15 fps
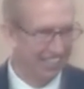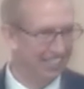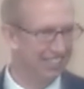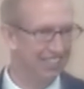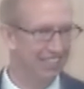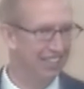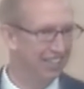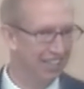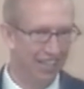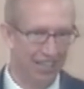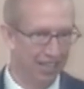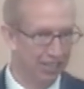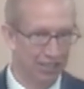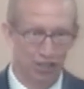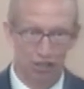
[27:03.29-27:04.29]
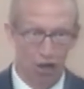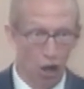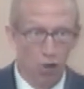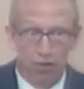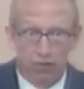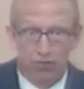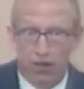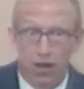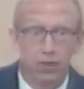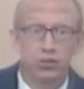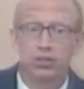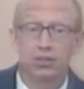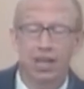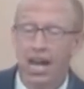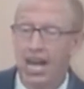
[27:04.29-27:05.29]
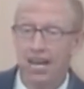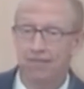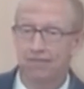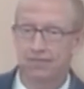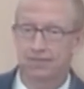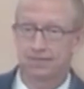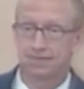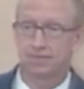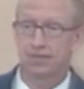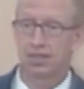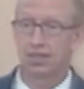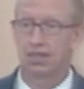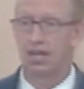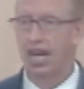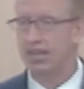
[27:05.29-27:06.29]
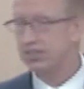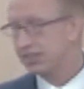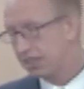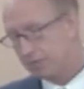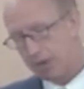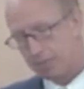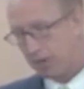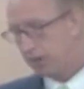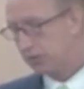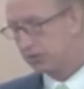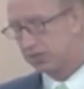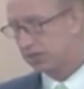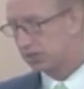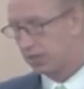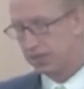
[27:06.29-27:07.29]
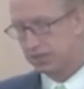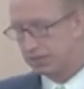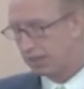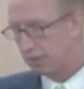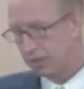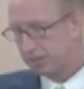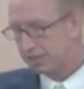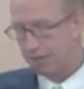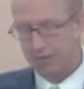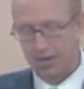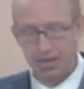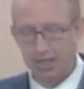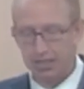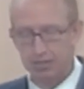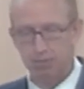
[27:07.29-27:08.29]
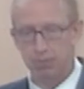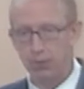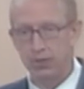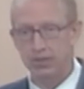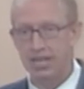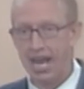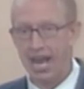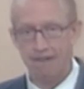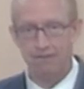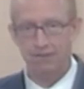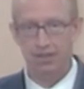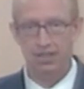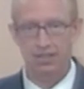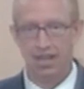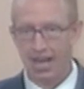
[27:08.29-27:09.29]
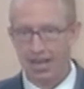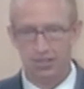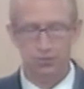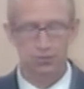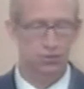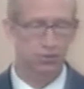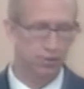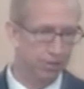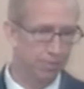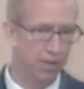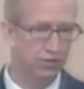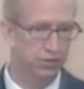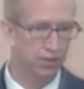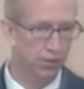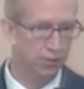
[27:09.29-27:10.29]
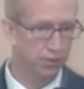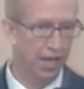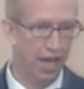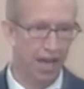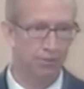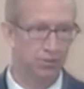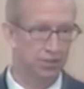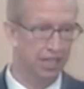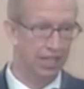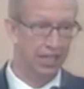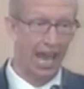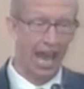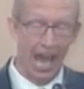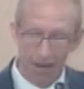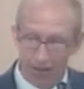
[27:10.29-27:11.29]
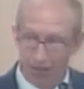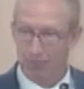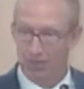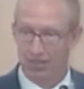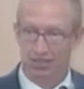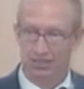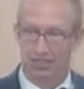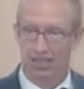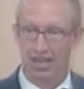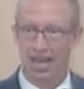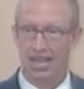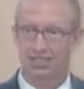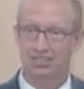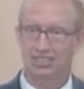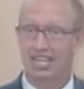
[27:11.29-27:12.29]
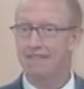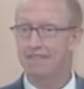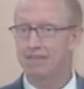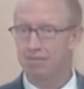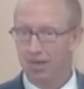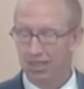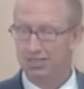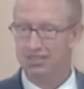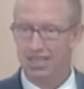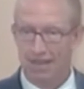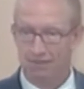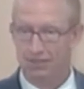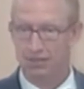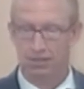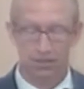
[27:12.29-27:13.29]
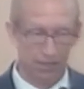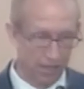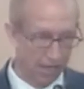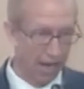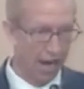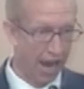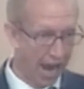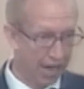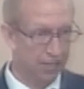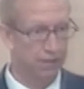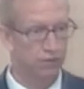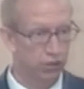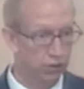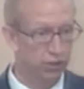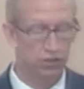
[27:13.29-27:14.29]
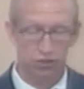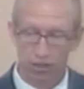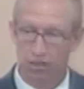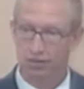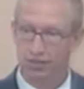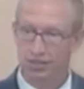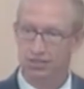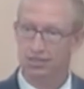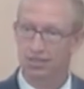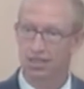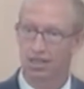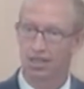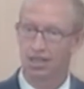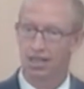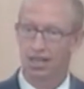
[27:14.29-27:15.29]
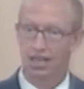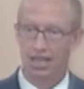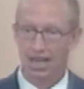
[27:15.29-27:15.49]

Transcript: it just overflows your life. I just think about my own situation that one time when I got deployed to Africa, Titus was three months old. I was getting out of the military. I had seven months left in active duty service, and